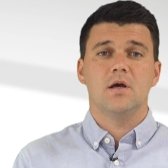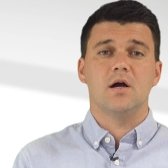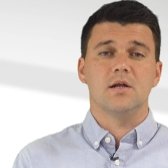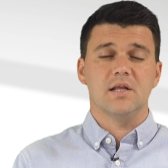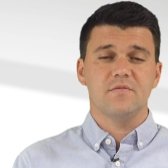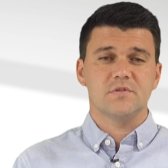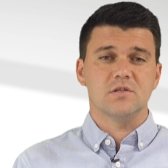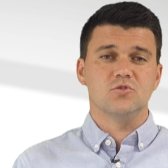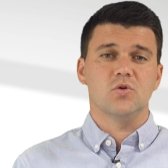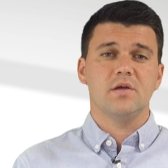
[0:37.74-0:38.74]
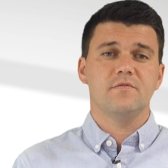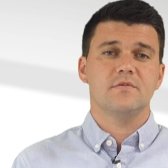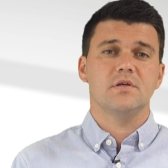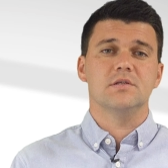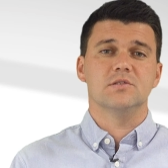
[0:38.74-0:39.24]
Our left-hand drive
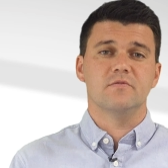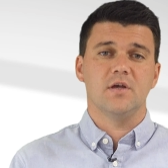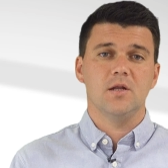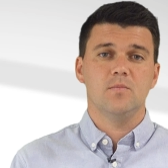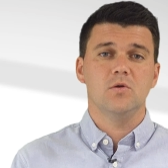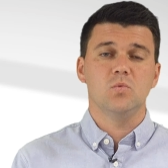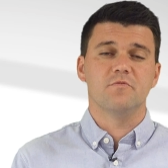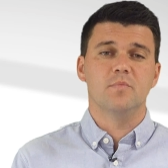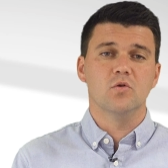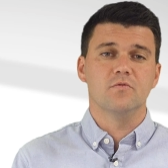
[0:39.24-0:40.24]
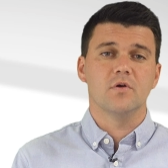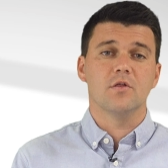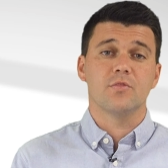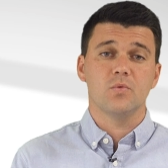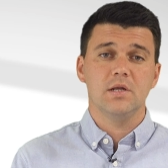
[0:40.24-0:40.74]
is available with both a
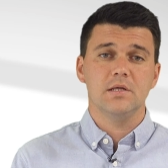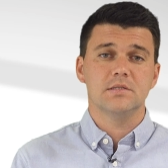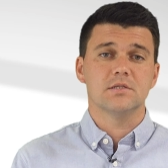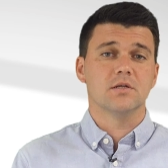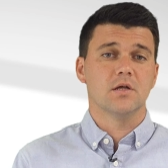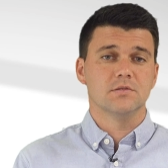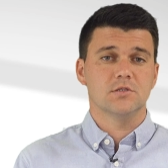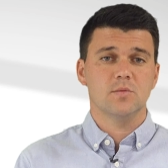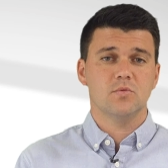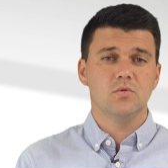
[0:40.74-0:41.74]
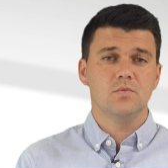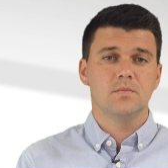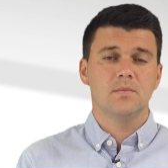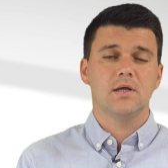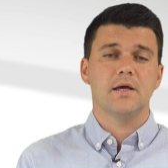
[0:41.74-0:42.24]
three litre non-turbo
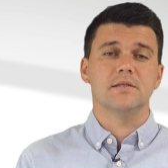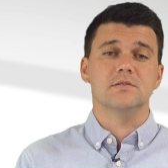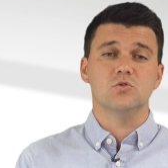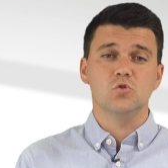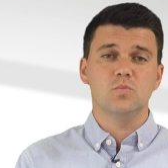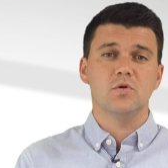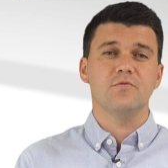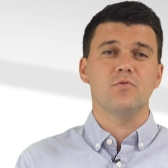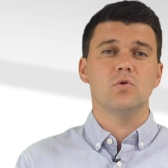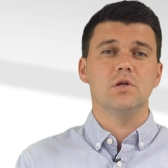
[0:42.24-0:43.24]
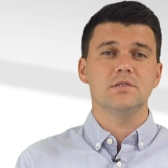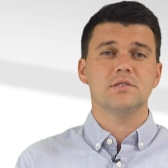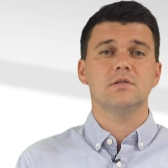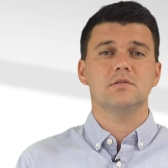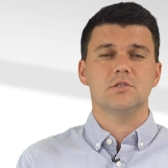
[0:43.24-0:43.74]
and a two point four
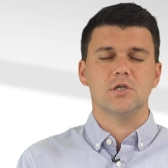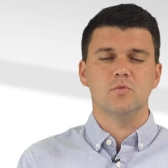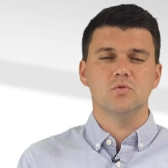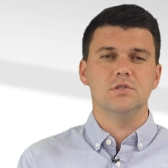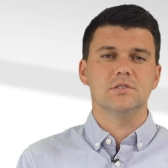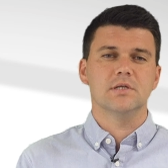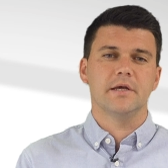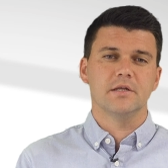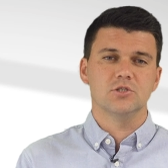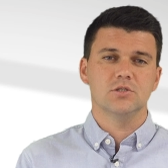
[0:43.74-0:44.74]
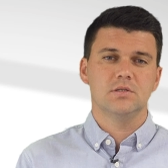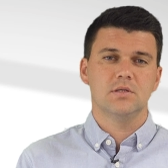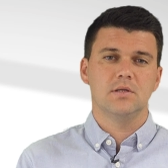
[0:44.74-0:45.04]
litre turbo diesel engine,